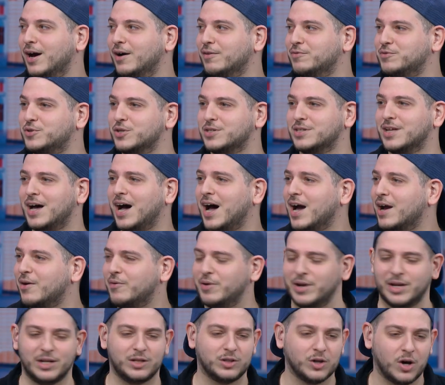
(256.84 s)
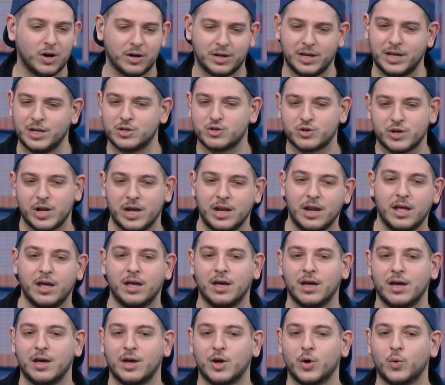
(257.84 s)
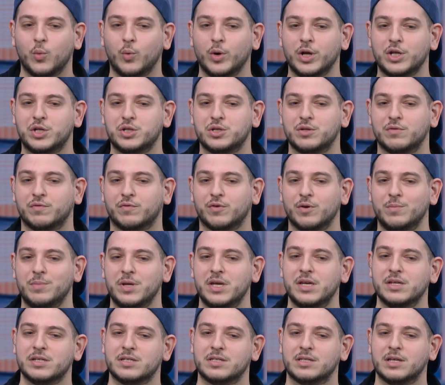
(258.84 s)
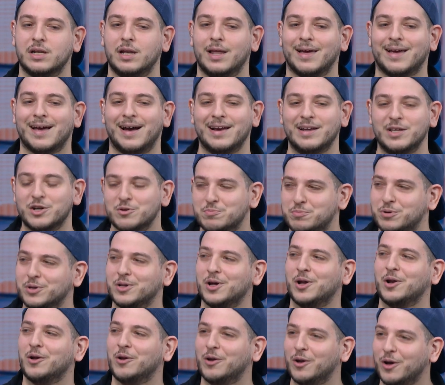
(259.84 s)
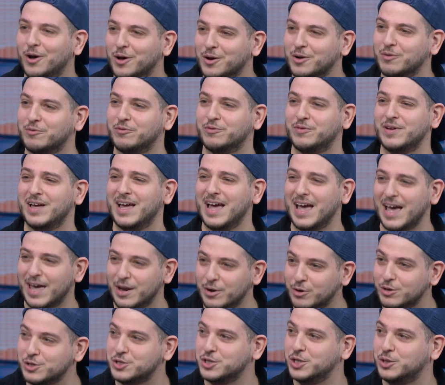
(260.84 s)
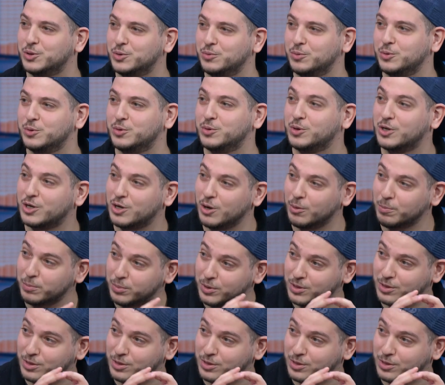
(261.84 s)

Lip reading: just hiring, talking, training, which for me is still like I need to put a lot of energy to